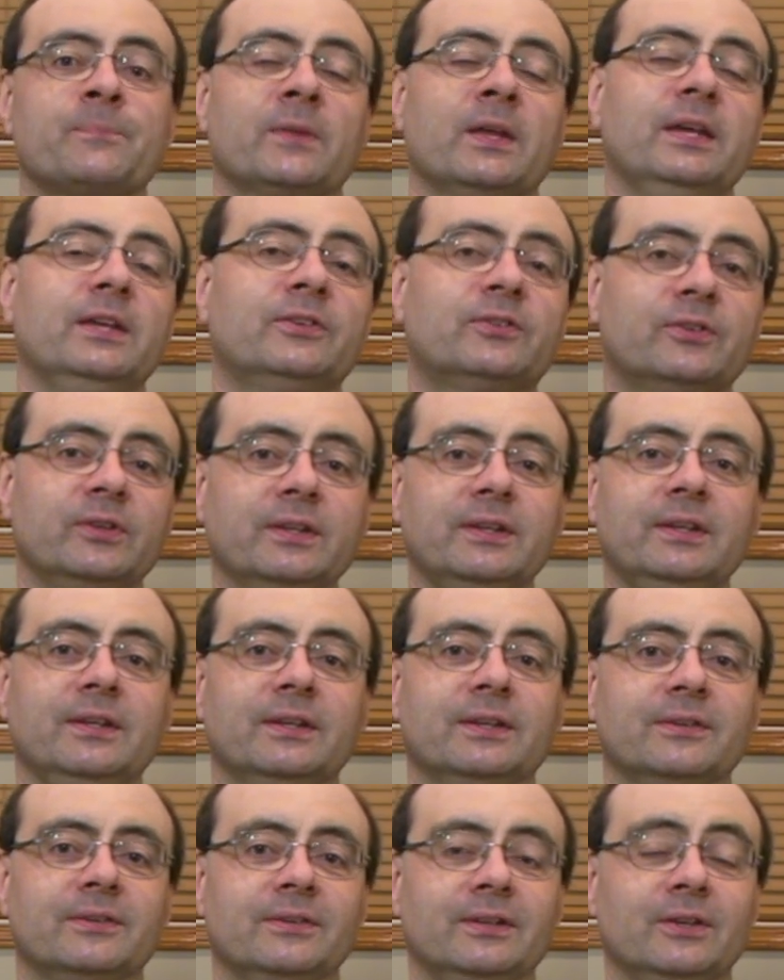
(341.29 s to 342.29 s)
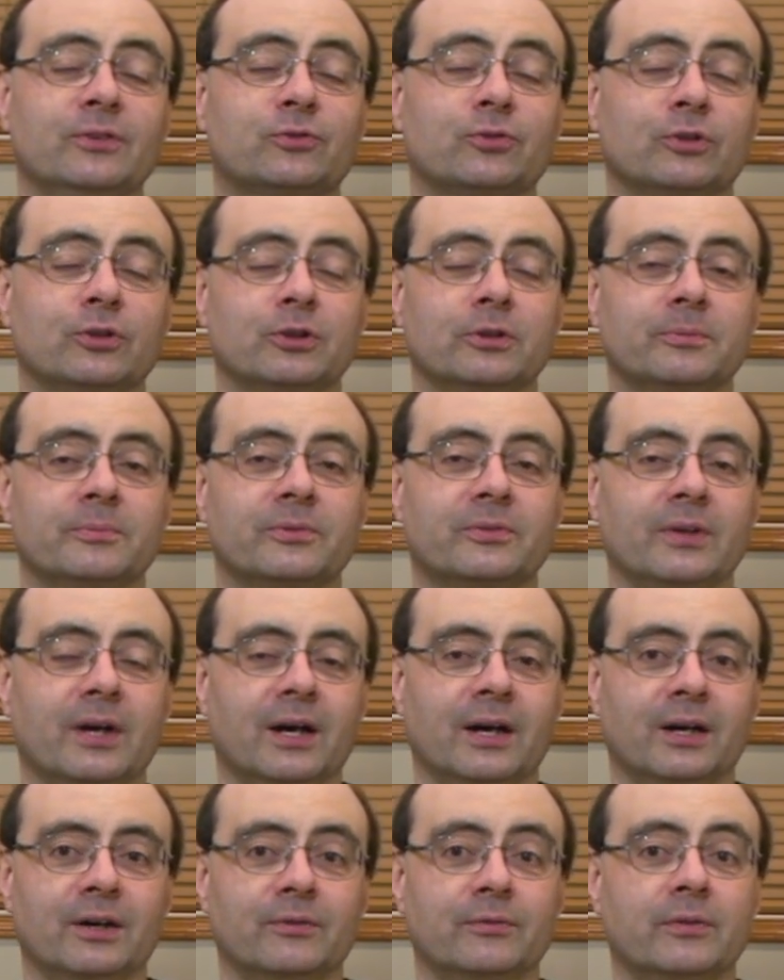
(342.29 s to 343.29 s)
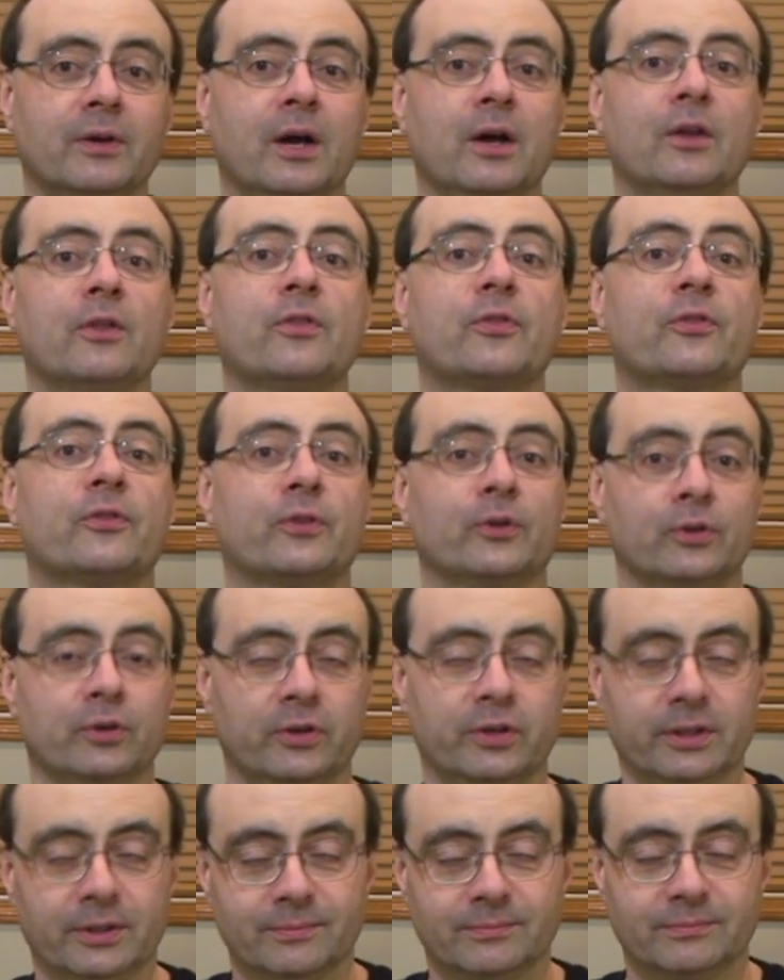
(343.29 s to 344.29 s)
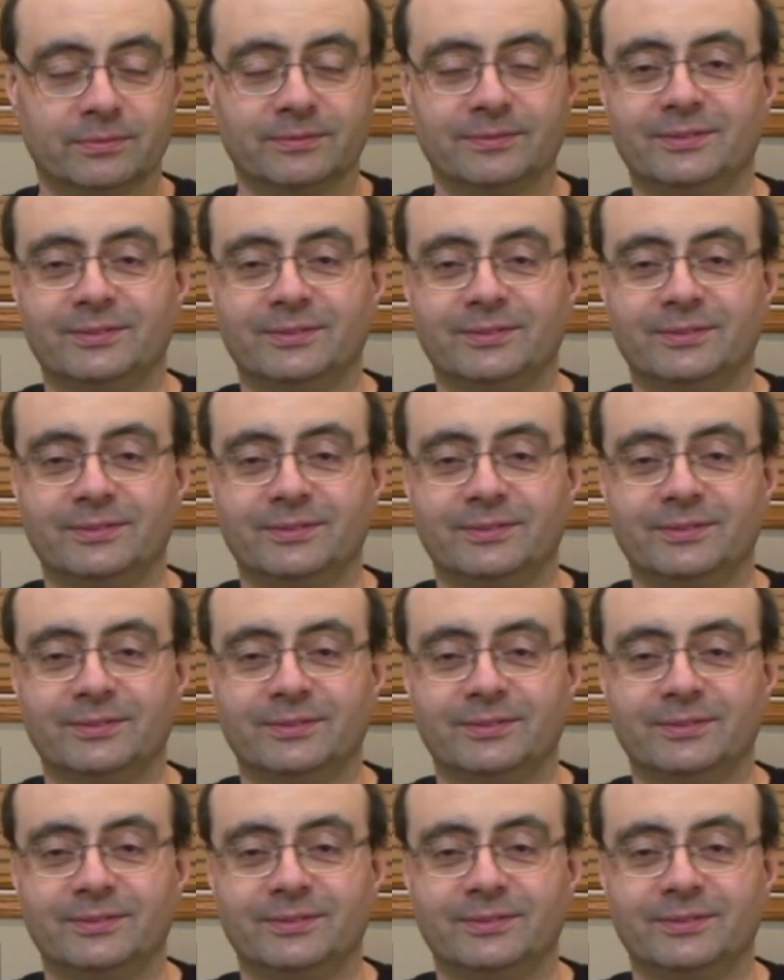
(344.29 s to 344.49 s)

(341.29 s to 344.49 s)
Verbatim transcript: he's thinking in terms of 30.